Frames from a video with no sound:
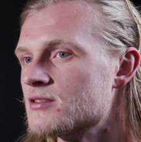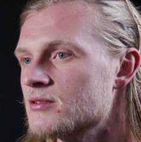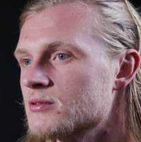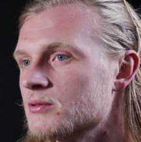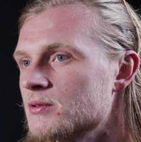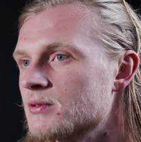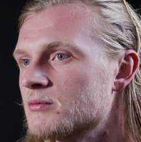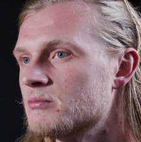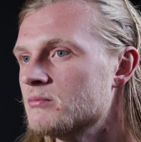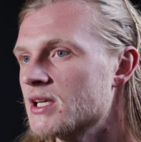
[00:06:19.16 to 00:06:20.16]
to
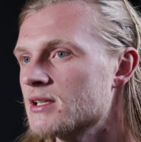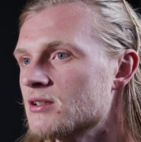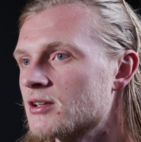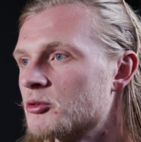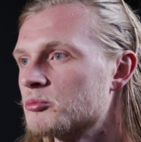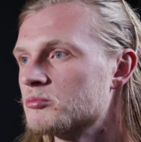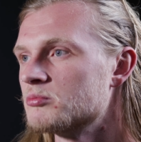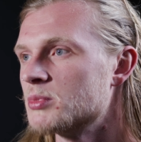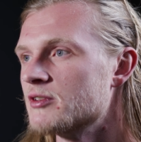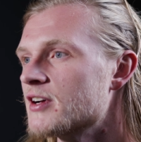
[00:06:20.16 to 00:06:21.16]
make it look
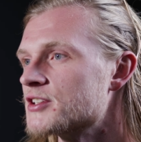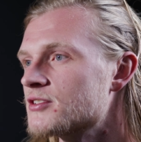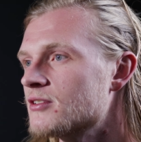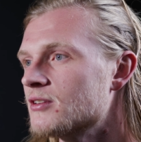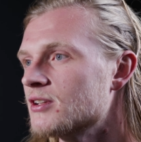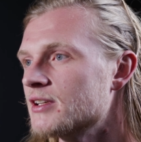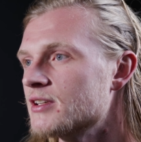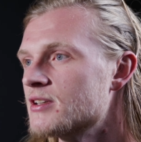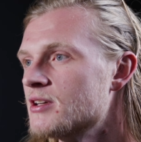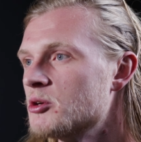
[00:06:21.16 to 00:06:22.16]
professional
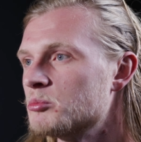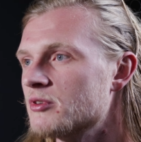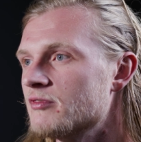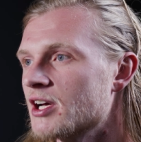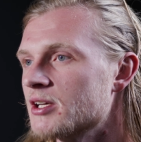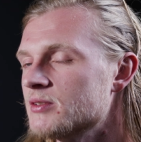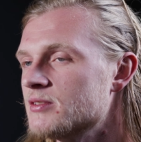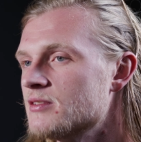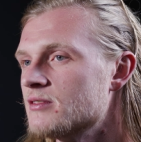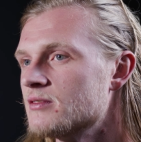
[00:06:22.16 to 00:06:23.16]
and provide
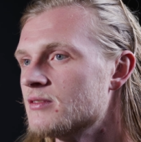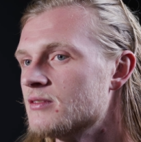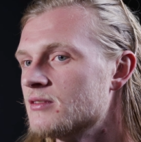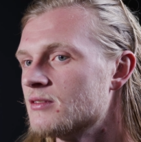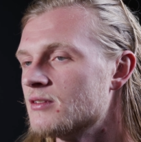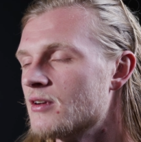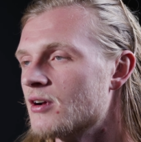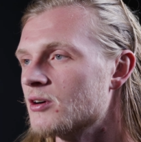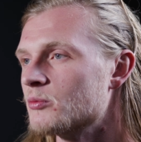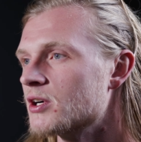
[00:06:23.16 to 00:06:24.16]

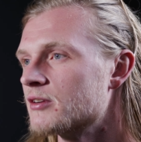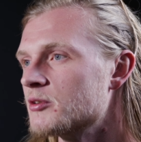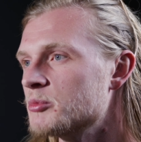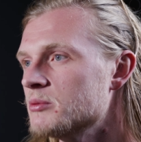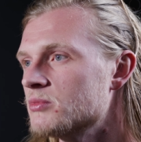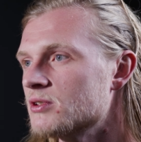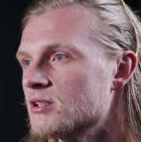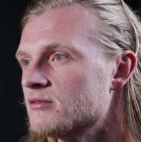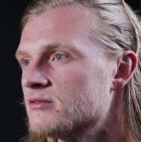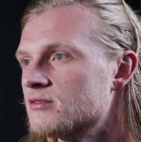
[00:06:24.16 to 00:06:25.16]
artwork for people
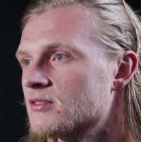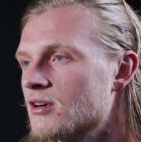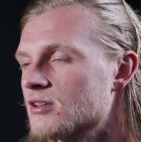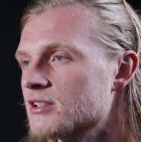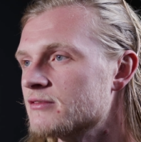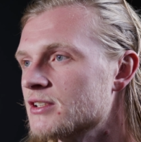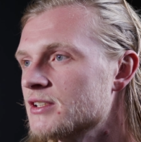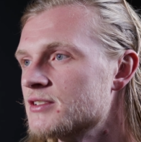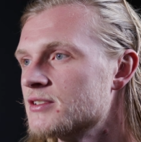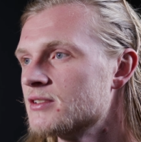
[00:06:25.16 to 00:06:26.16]
of all
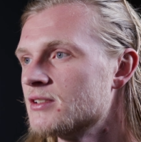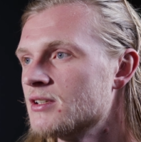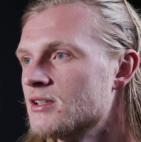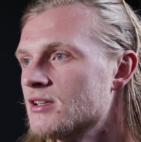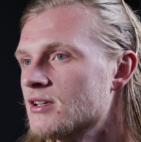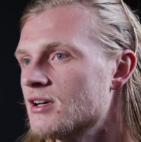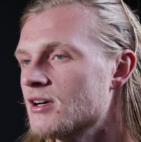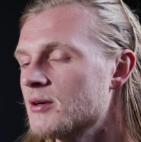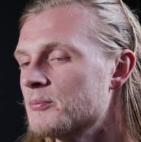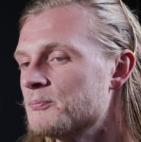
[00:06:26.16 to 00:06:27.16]
different,
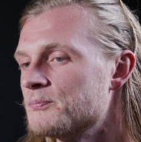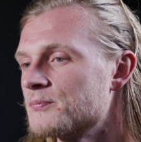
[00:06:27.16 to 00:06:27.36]
um,